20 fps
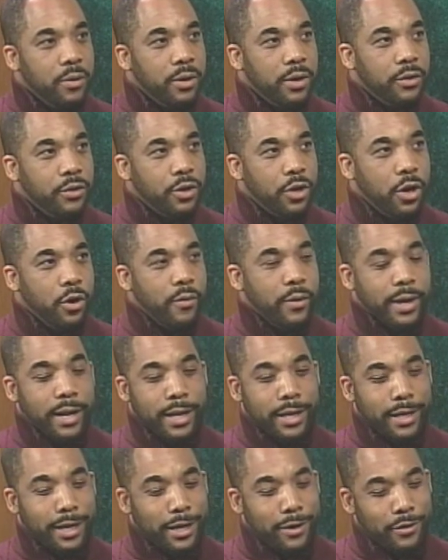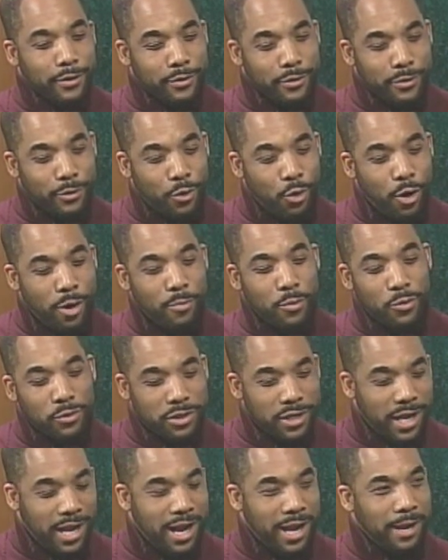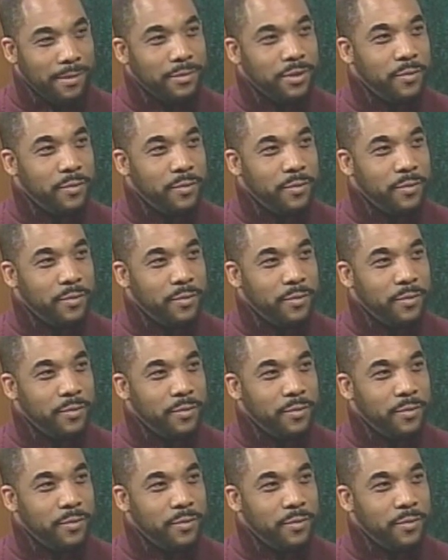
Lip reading: you know, in normal times.